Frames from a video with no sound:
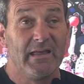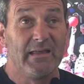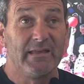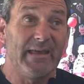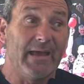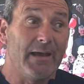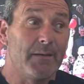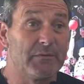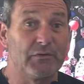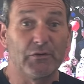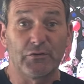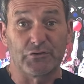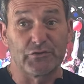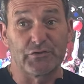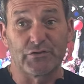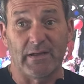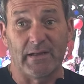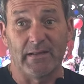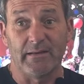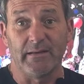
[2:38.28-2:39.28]
Yeah, I mean, not
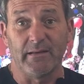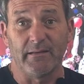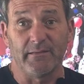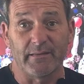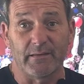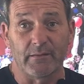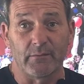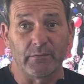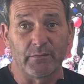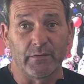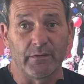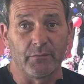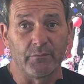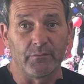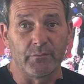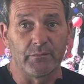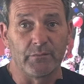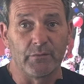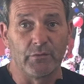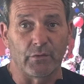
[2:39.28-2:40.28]
just Haddy. I think, you
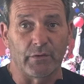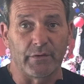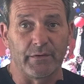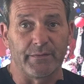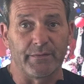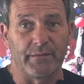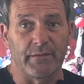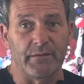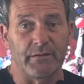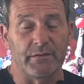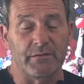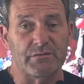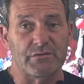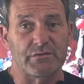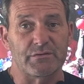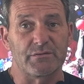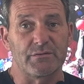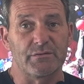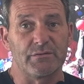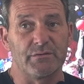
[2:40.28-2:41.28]
know, looking at
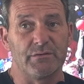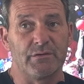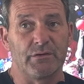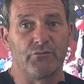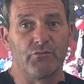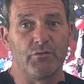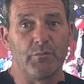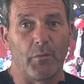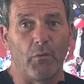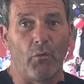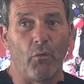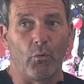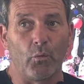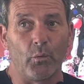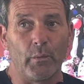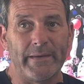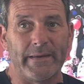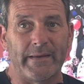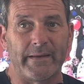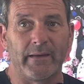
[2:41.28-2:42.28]
the group all
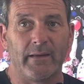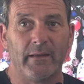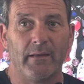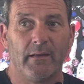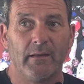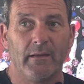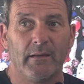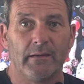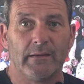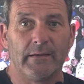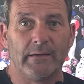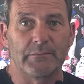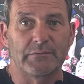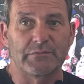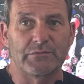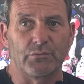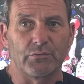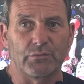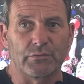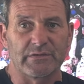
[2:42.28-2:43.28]
week, I was
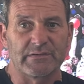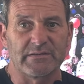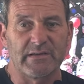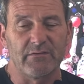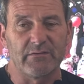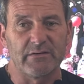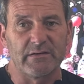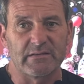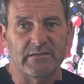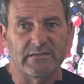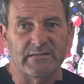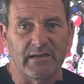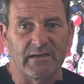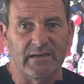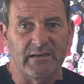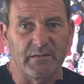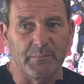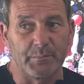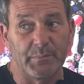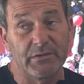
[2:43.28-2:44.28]
talking to Terry at the
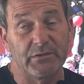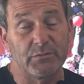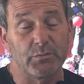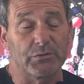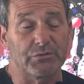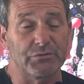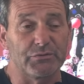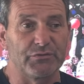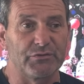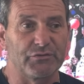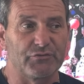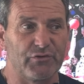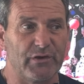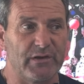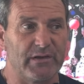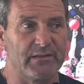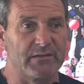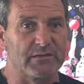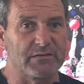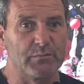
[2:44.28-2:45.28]
side of the pitch watching
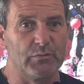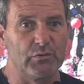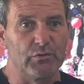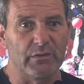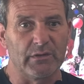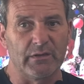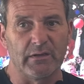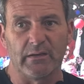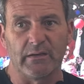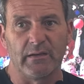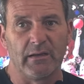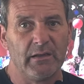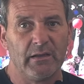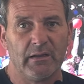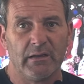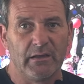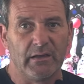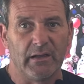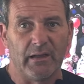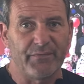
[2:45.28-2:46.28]
training this morning, and
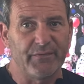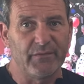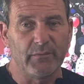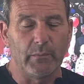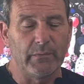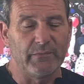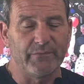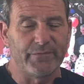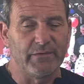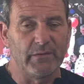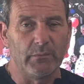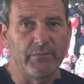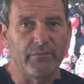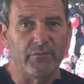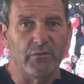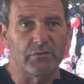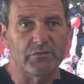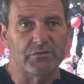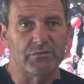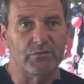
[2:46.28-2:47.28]
I feel we've
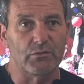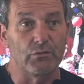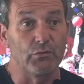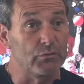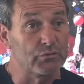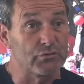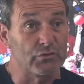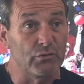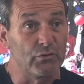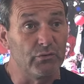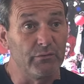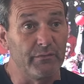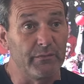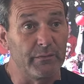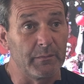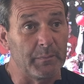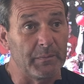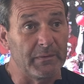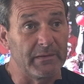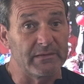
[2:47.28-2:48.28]
got goals all over
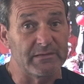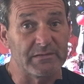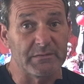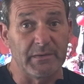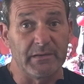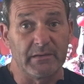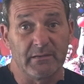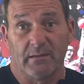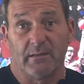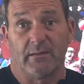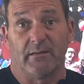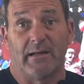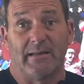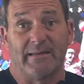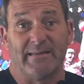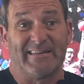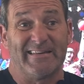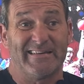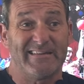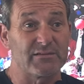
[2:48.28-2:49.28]
the place. I mean,
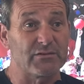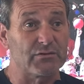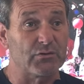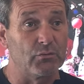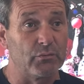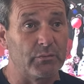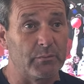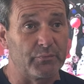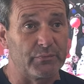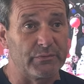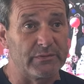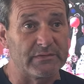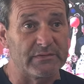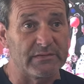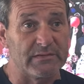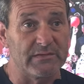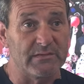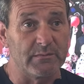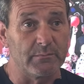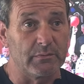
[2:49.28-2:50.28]
Haddy didn't score in
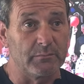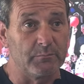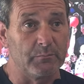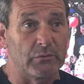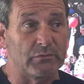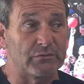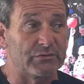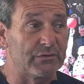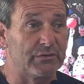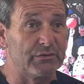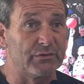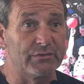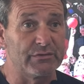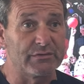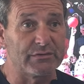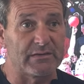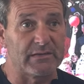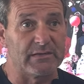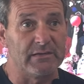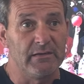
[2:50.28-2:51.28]
pre-season, but most of the
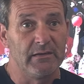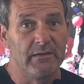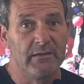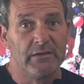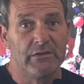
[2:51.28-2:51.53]
others did.